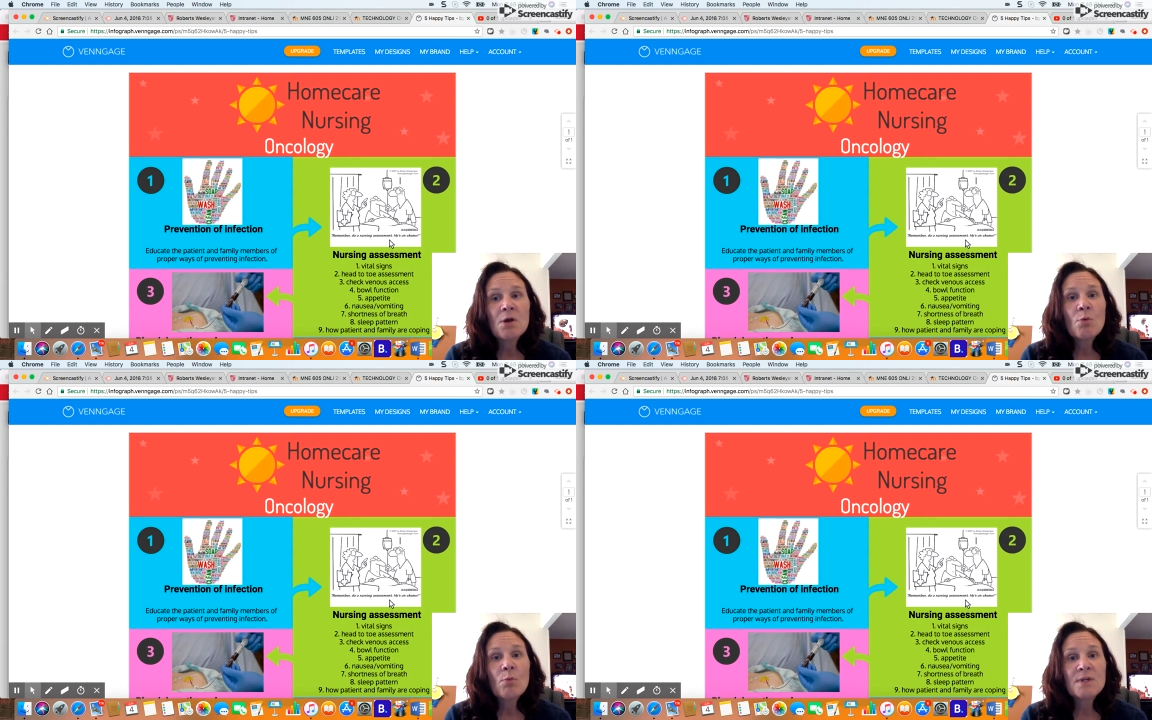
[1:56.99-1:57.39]

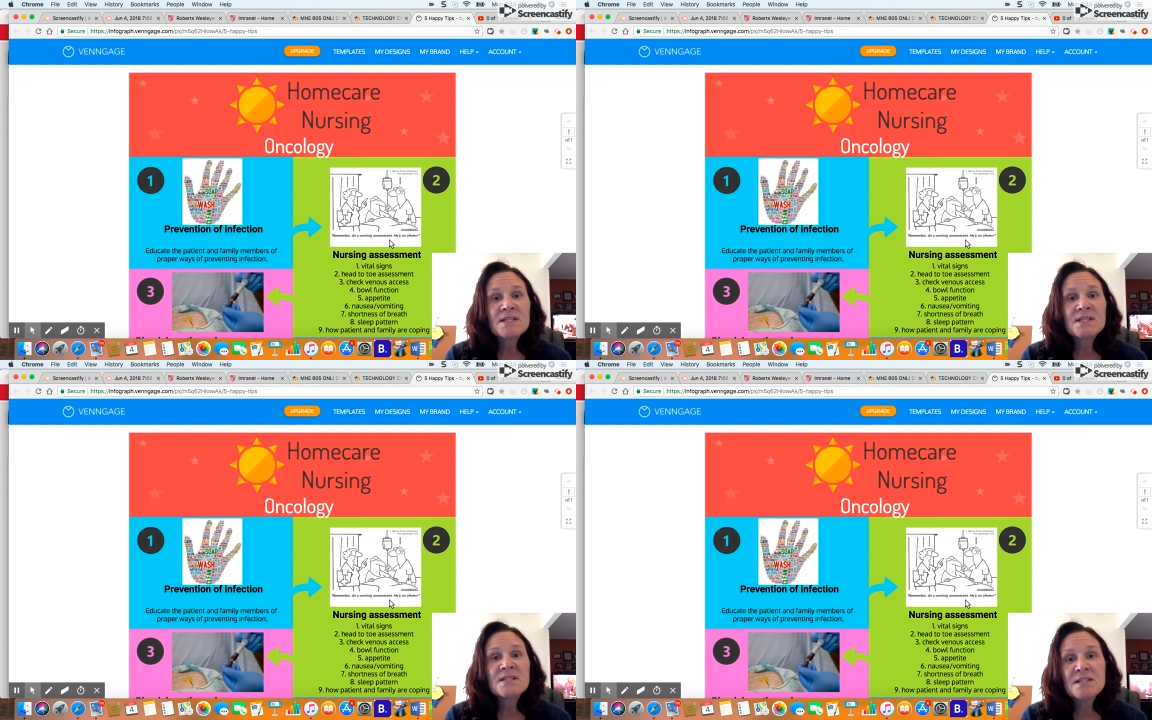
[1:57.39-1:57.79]
What's the
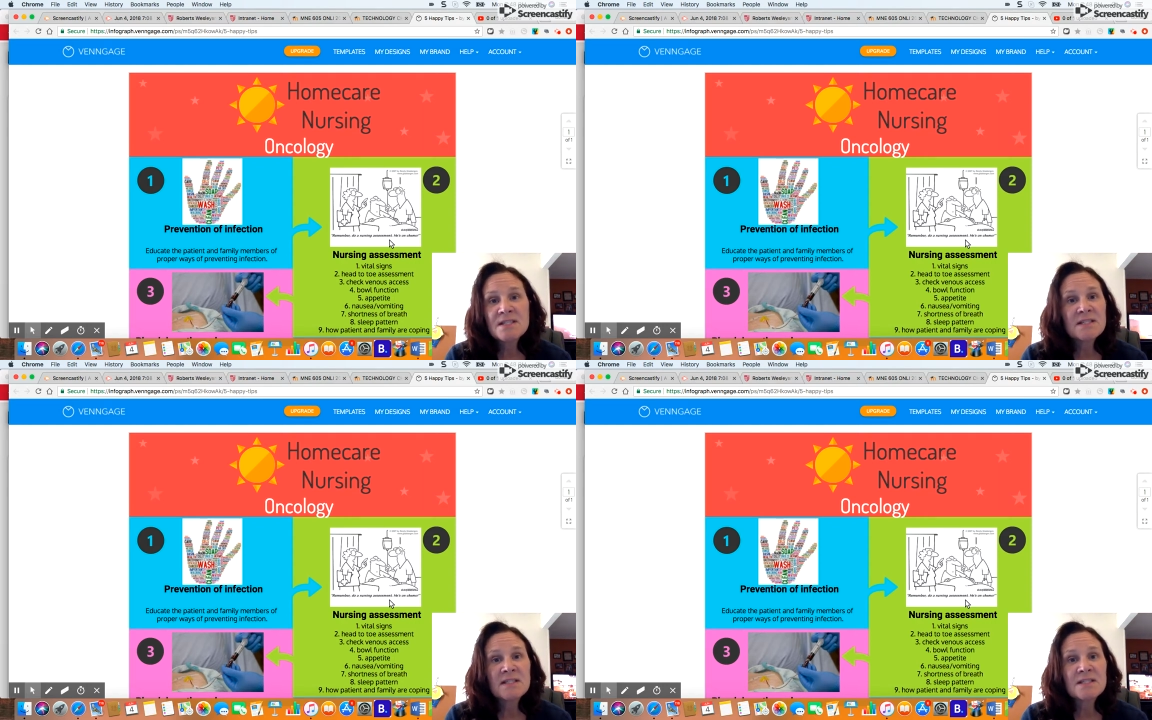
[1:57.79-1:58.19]

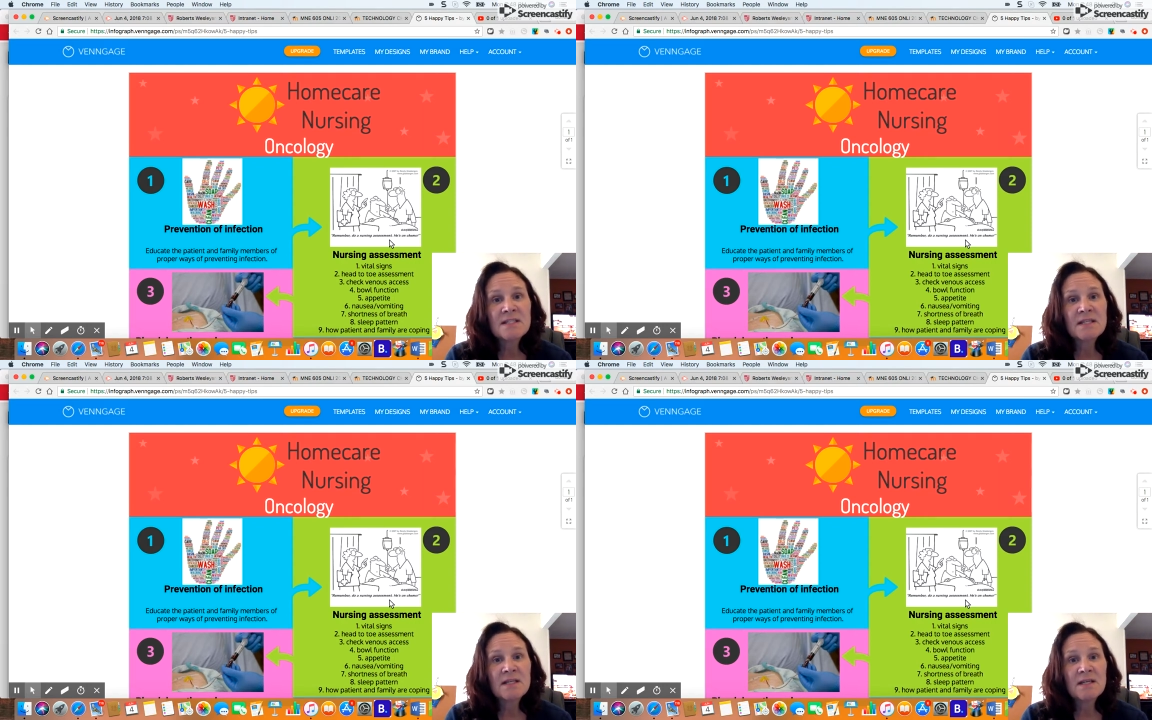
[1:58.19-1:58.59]

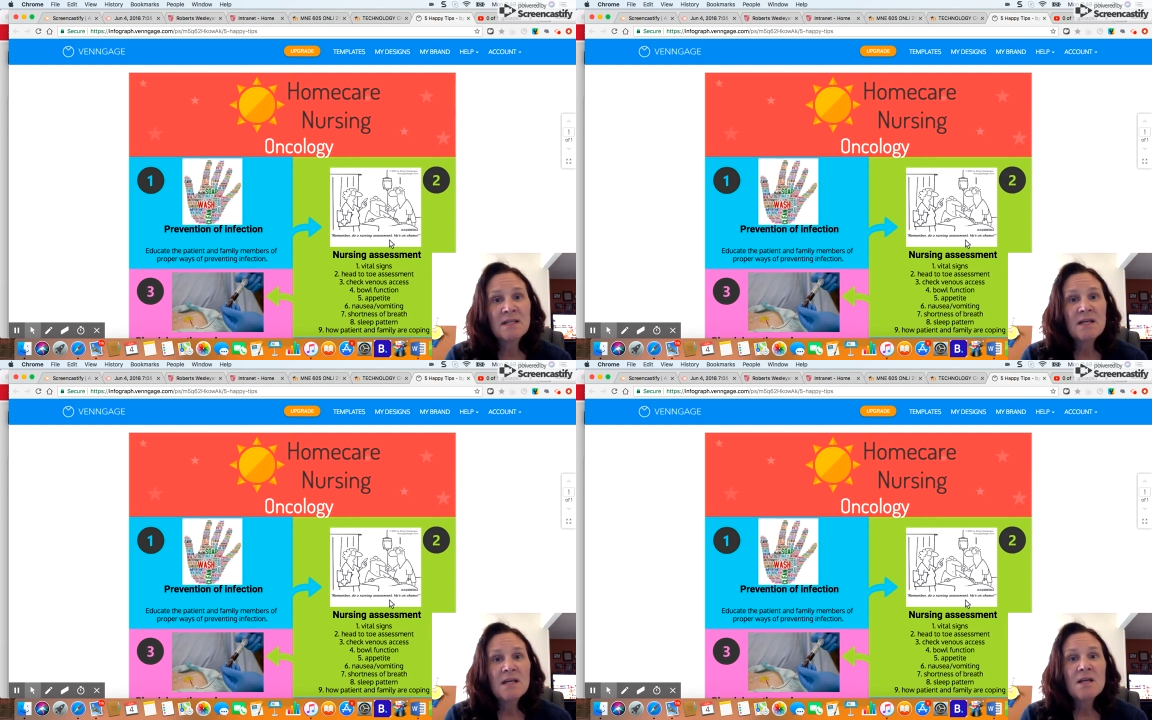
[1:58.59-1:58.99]
consistency?
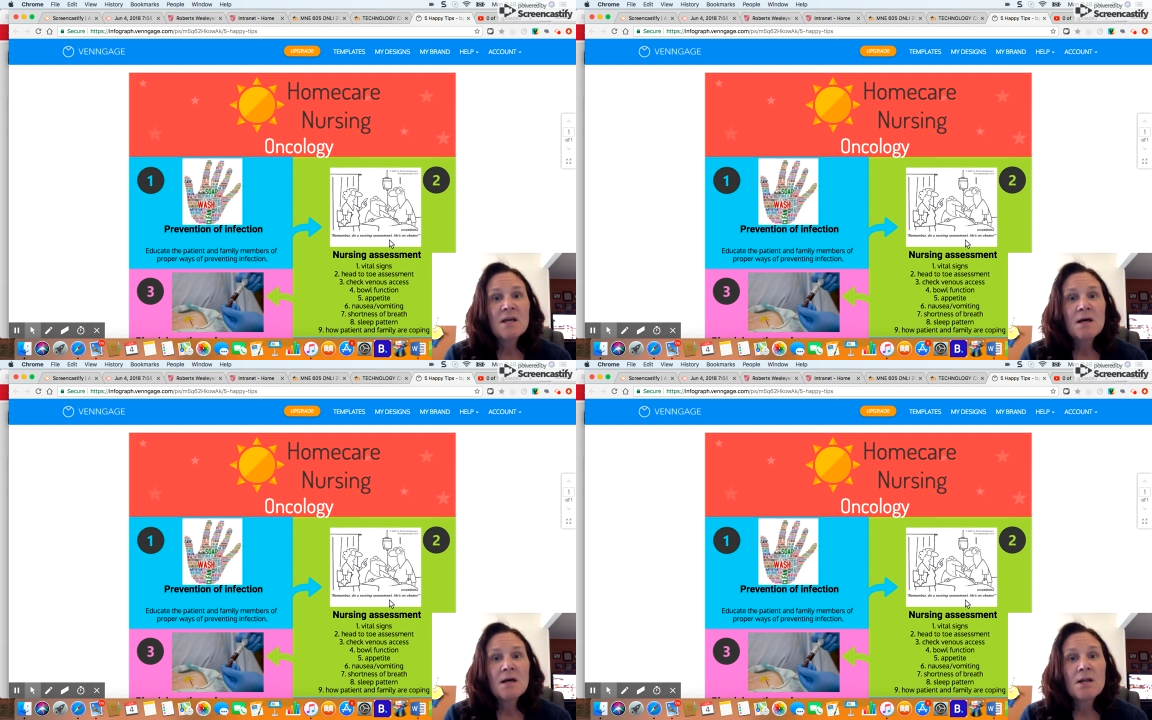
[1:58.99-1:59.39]

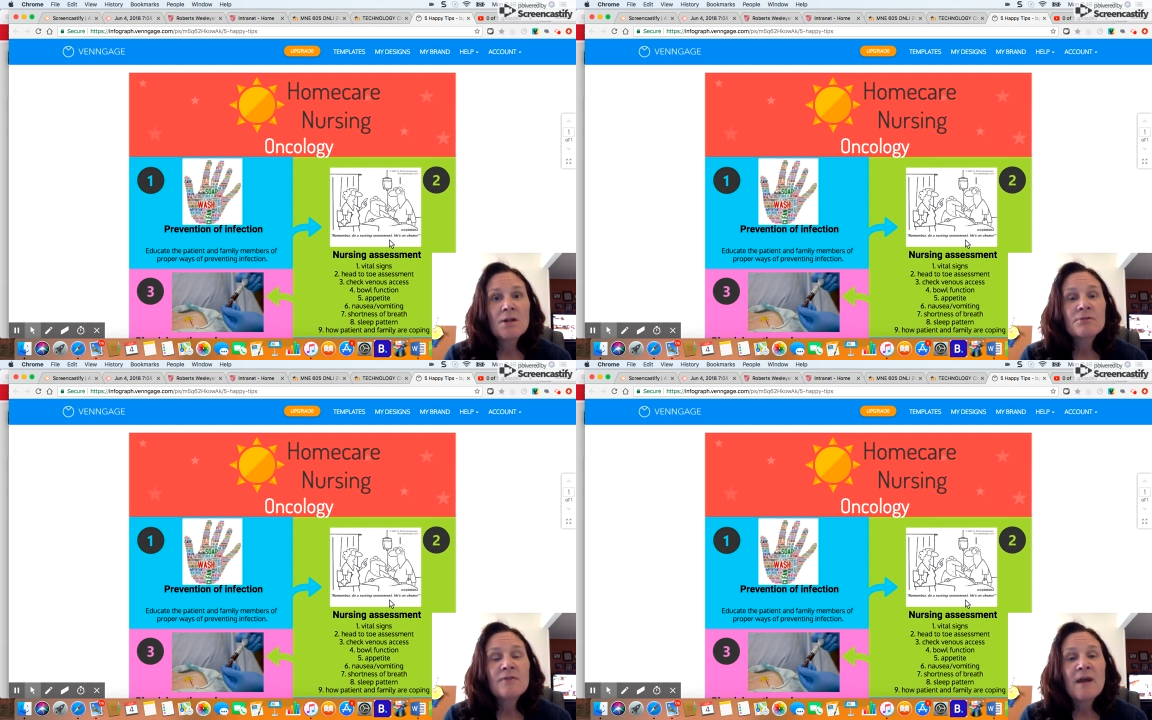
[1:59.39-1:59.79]

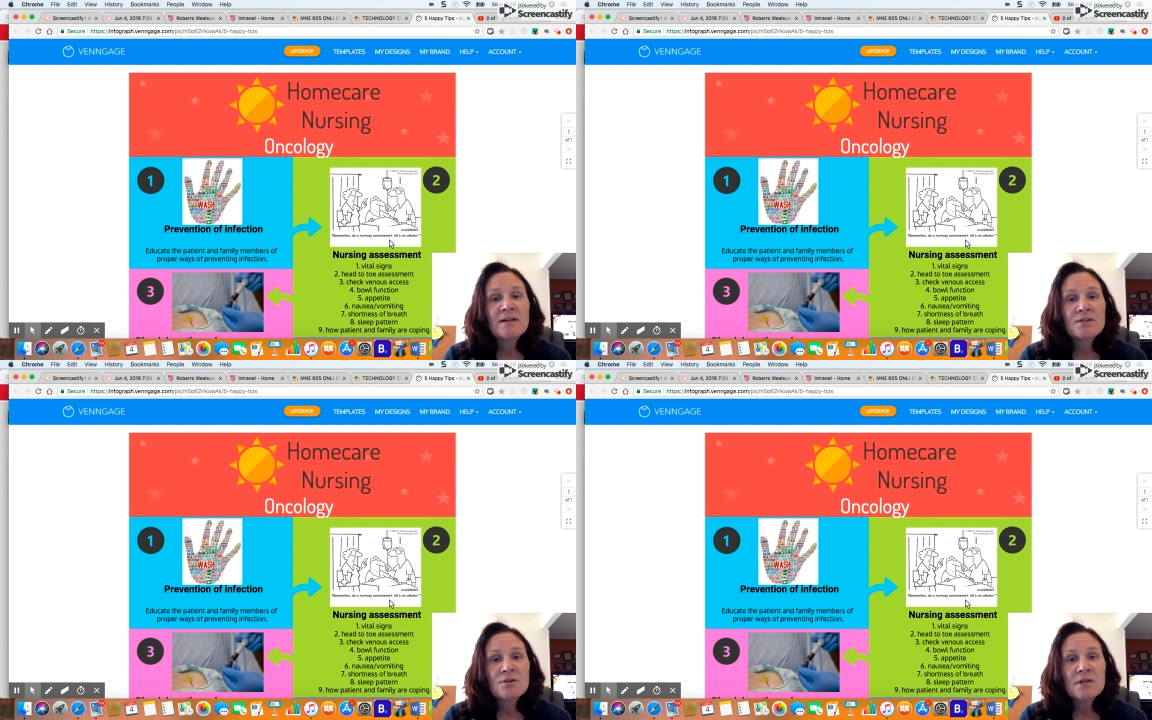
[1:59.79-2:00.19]
Another factor